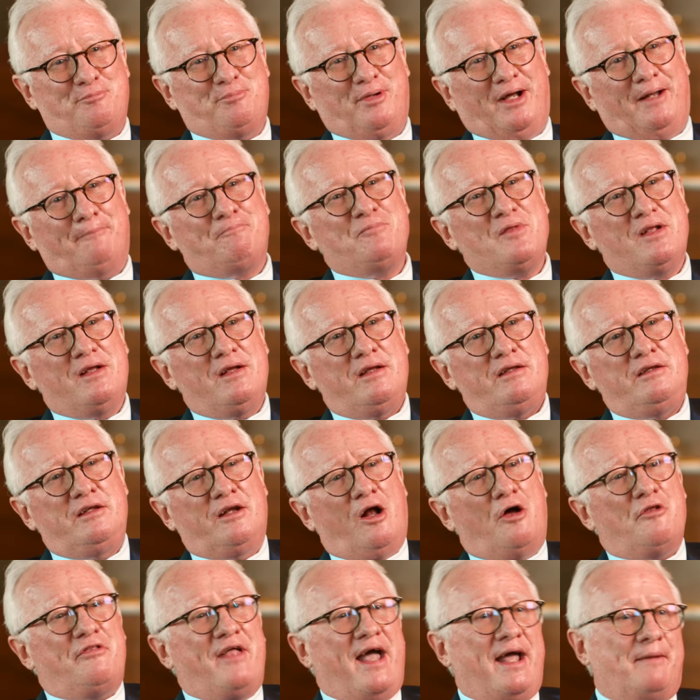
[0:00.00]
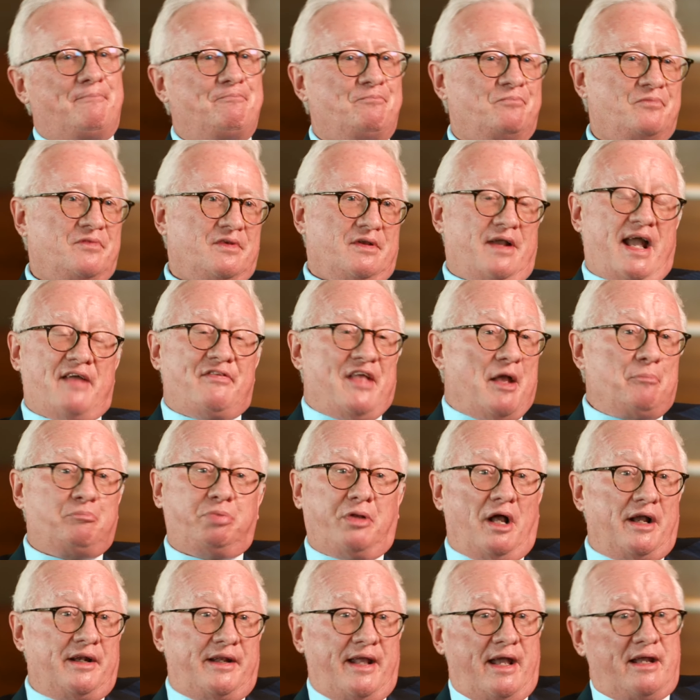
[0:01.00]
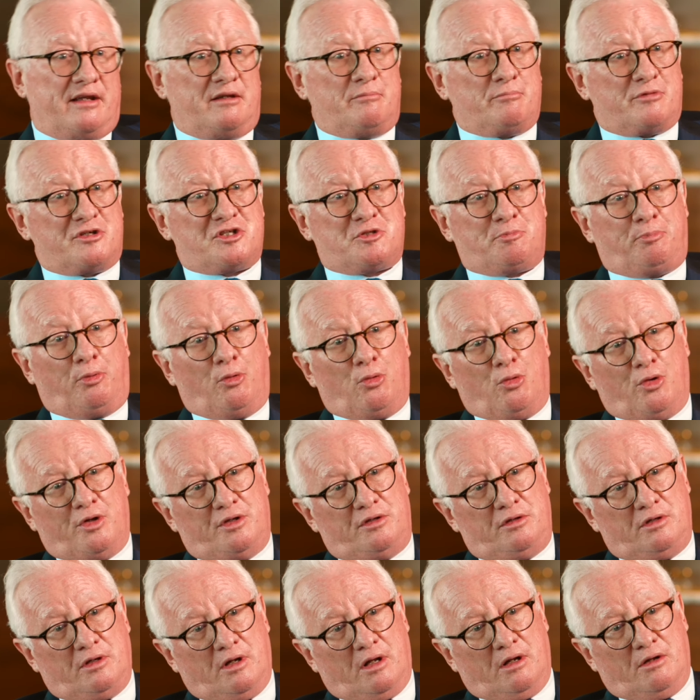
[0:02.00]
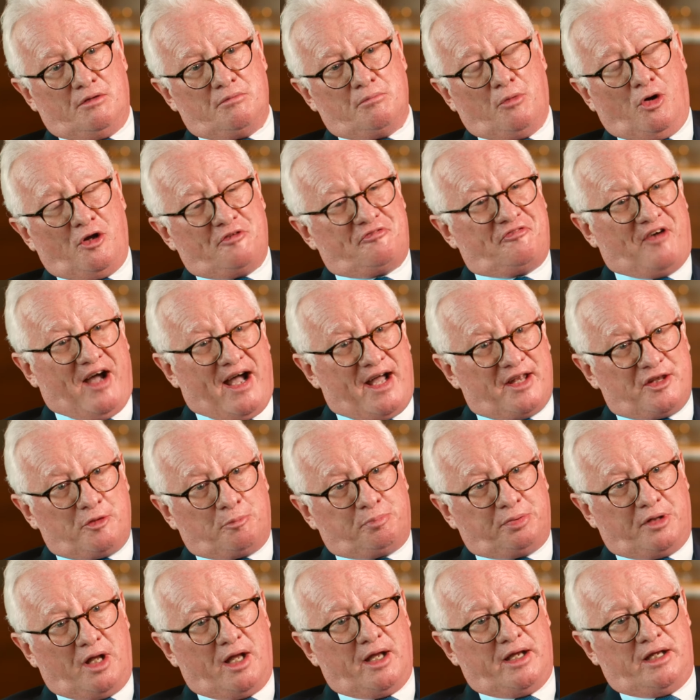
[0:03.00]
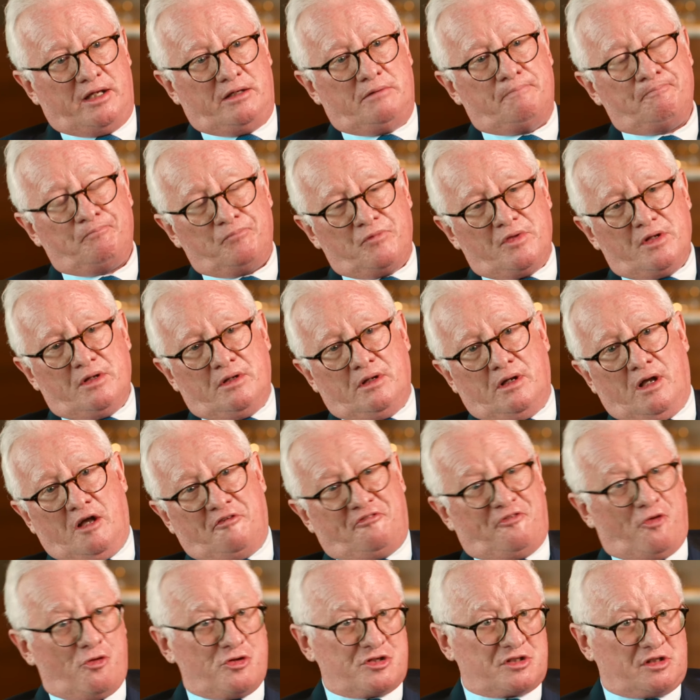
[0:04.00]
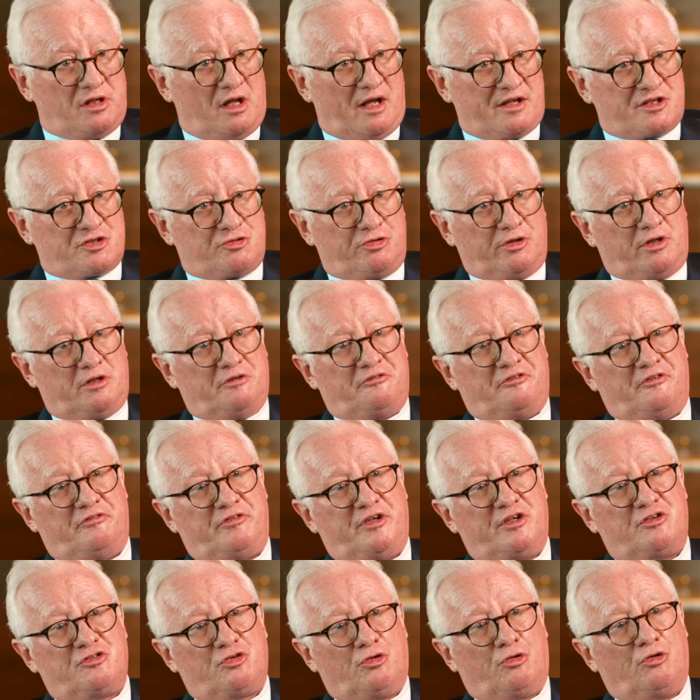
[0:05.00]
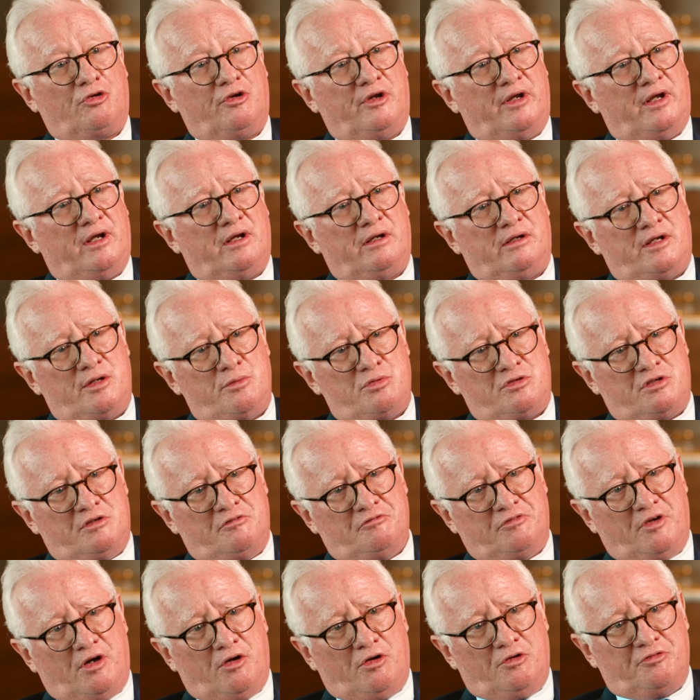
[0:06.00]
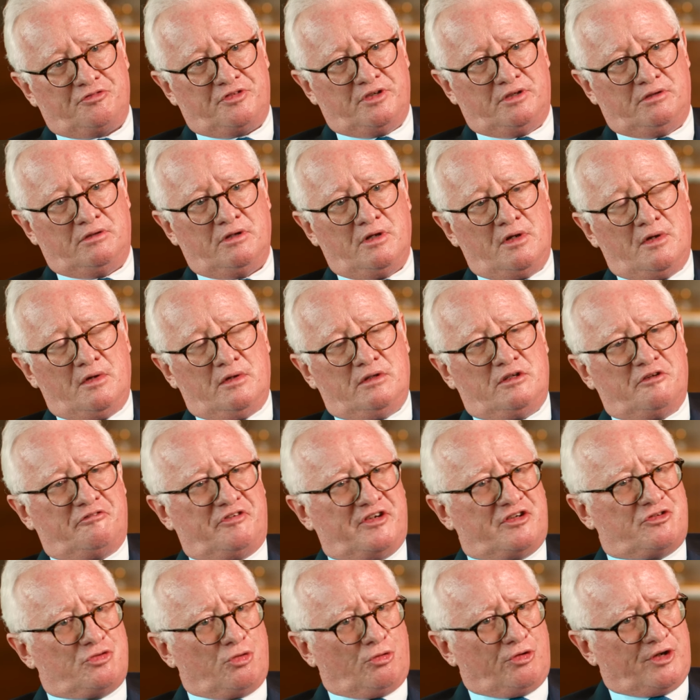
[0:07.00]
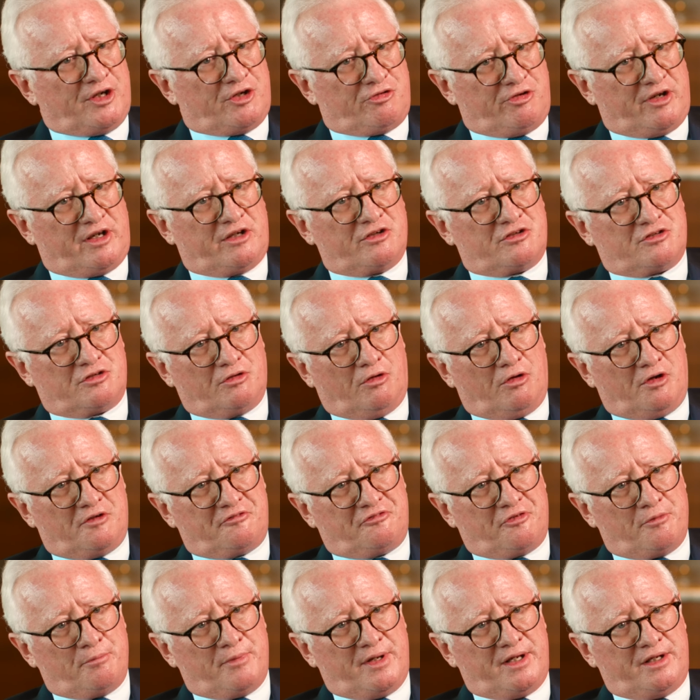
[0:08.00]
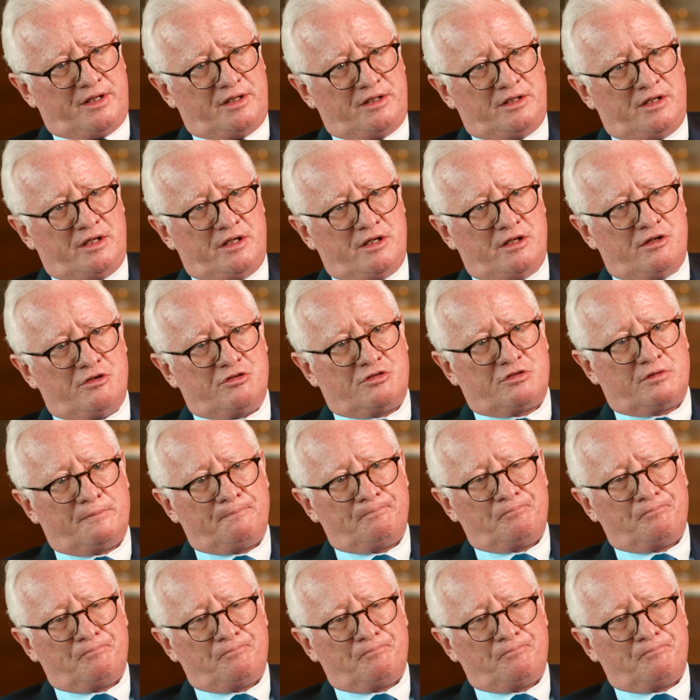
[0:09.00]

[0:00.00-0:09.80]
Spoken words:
But, you know, that played out in my sport. You know, my father played first-class cricket for Victoria. He was involved in the Victorian cricket side for many years.